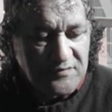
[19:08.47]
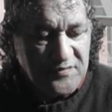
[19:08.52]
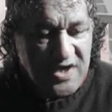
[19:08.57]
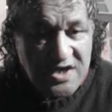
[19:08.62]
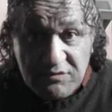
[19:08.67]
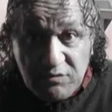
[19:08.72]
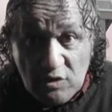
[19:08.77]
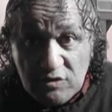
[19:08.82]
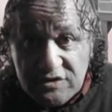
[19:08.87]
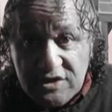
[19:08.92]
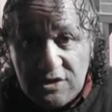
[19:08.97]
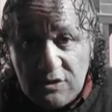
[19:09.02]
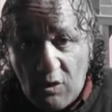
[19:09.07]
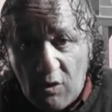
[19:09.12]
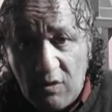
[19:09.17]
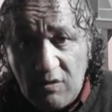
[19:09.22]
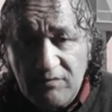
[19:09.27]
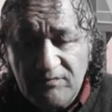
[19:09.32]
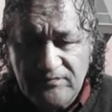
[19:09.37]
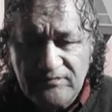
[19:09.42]
Admiralty
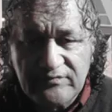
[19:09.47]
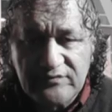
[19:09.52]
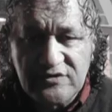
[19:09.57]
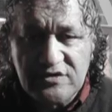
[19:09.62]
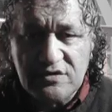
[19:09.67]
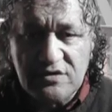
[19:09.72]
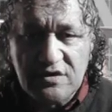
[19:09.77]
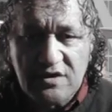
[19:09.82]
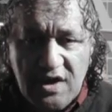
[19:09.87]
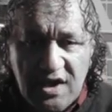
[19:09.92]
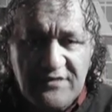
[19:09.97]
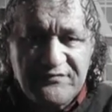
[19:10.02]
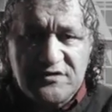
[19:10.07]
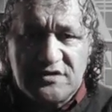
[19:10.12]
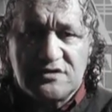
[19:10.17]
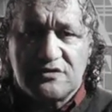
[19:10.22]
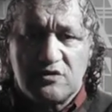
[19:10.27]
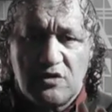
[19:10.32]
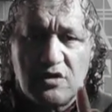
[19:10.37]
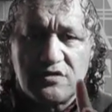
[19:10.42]
law. You
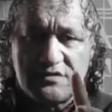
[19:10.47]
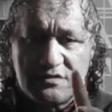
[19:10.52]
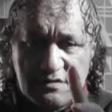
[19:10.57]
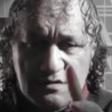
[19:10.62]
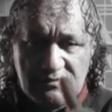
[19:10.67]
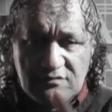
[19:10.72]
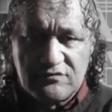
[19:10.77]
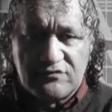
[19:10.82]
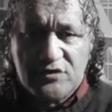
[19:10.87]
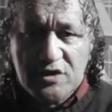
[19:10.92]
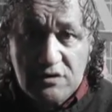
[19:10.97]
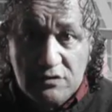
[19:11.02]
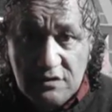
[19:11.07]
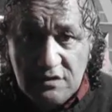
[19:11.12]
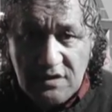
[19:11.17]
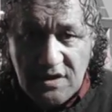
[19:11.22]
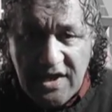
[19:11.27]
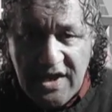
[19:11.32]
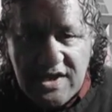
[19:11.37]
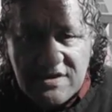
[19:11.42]
haven't got real
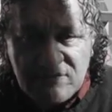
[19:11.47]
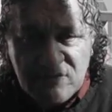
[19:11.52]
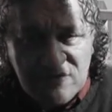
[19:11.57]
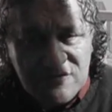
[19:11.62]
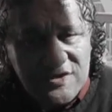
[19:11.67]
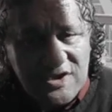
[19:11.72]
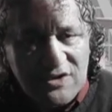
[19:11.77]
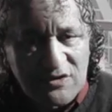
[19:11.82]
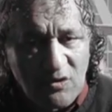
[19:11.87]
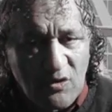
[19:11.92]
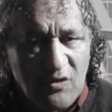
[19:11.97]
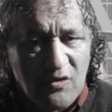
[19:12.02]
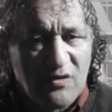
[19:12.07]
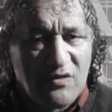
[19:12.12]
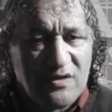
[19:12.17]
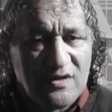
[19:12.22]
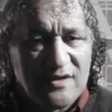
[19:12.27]
Admiralty law